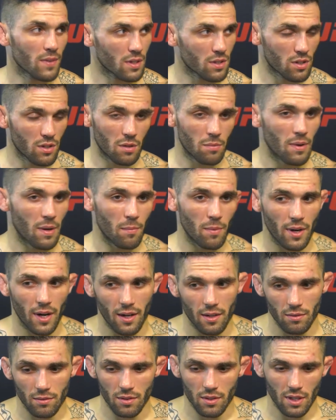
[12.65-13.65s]
It's good, man, but
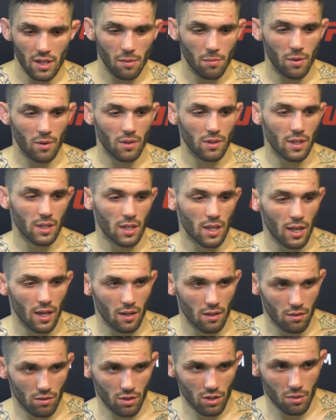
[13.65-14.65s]
I don't think about it like
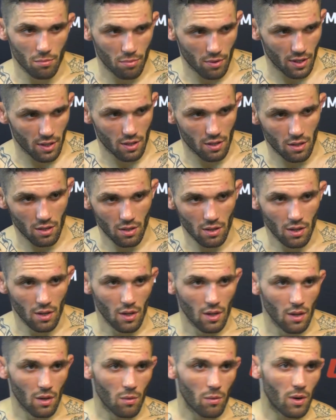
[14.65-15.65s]
that. You know, you can break.
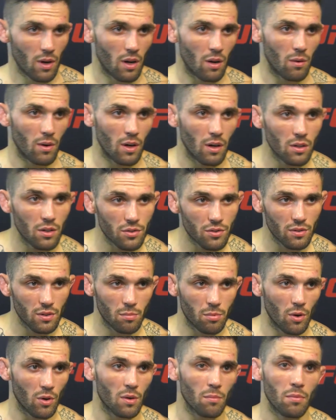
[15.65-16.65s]
We all, we all go through
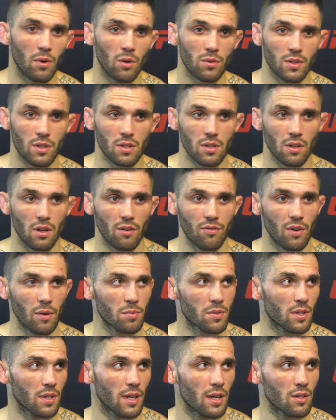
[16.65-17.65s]
the broken bones and stuff,
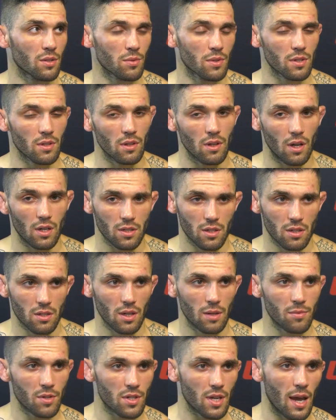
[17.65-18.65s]
ups and downs, wins and losses.
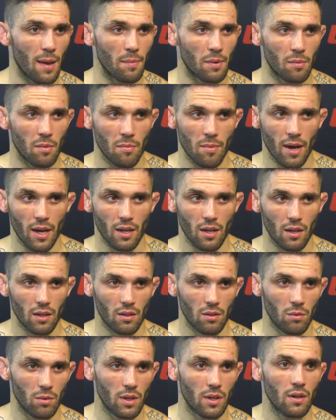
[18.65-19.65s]
So I'm just happy to be back and
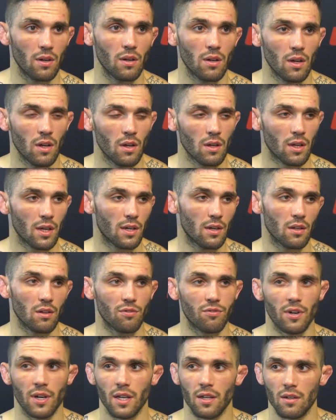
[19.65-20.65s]
get the win, get
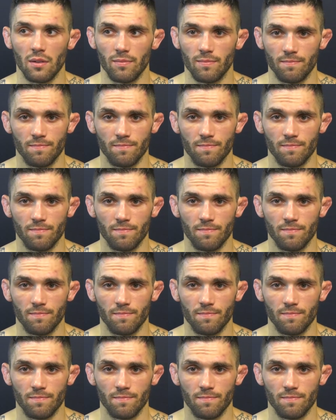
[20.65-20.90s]
another fight.